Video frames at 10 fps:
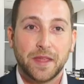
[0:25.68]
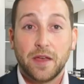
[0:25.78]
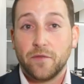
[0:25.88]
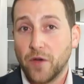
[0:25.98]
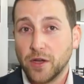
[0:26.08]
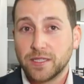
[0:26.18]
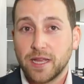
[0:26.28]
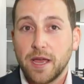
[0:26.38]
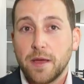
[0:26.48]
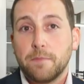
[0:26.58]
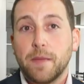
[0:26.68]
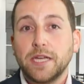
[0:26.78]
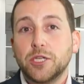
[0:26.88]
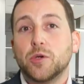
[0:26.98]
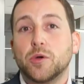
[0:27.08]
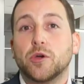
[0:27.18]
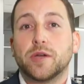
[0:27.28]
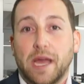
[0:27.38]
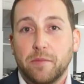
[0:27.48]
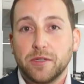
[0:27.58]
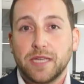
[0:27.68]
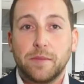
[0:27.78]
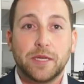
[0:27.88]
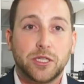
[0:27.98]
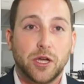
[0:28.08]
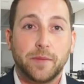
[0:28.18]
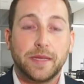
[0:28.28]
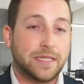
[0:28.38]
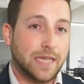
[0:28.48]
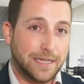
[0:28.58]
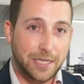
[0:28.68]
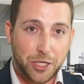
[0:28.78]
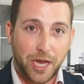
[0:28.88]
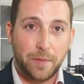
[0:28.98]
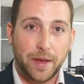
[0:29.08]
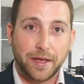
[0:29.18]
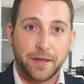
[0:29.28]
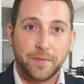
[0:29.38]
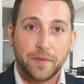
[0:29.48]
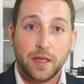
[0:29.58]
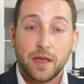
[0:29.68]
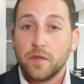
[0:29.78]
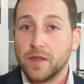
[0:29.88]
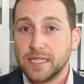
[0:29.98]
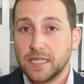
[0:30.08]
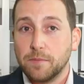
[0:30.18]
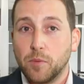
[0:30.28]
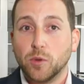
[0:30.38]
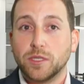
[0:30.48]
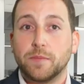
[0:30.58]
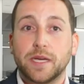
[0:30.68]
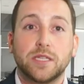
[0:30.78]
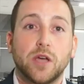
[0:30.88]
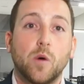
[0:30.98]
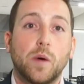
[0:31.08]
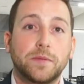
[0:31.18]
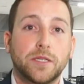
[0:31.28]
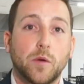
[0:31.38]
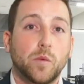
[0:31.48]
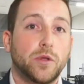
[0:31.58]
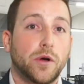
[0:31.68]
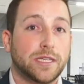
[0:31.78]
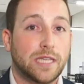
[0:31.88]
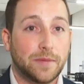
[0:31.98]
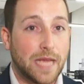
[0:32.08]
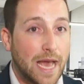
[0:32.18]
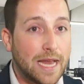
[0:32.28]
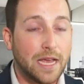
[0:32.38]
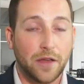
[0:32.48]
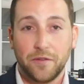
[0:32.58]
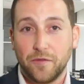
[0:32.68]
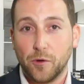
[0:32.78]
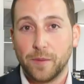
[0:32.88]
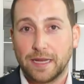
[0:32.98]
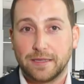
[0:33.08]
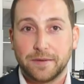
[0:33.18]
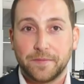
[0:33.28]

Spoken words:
First, make sure your camera's image type is set to JPEG. This is important because our website will not accept any other format.